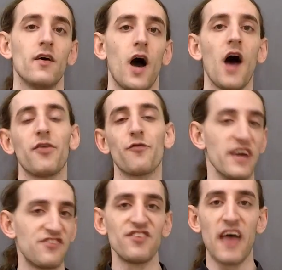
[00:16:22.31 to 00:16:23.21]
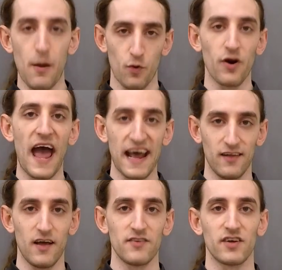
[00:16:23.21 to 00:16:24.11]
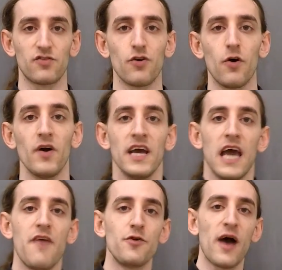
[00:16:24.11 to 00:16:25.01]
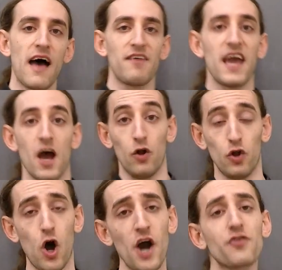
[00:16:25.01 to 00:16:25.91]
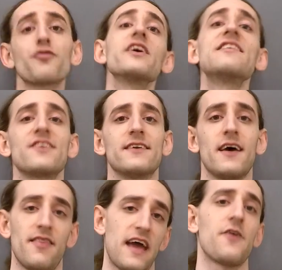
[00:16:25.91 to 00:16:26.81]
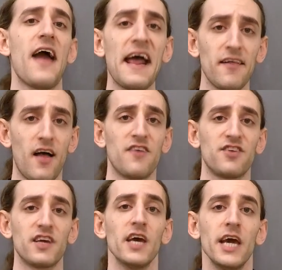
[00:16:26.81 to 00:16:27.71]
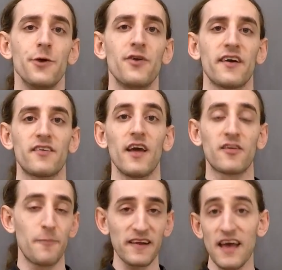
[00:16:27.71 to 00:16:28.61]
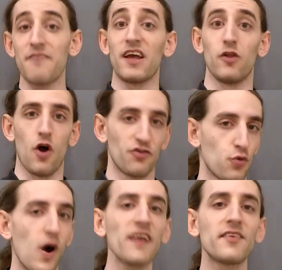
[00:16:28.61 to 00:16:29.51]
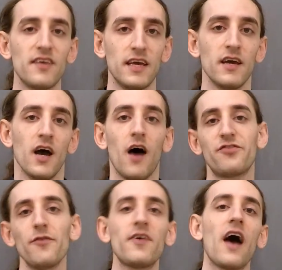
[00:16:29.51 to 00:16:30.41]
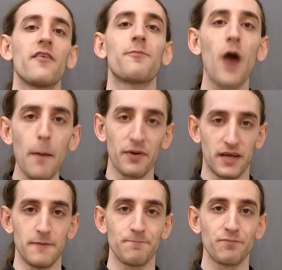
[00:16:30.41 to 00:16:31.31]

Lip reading: of the region that we're analyzing. So if you have a large region that you're analyzing, you'd expect to have a large quantity of some kind of property,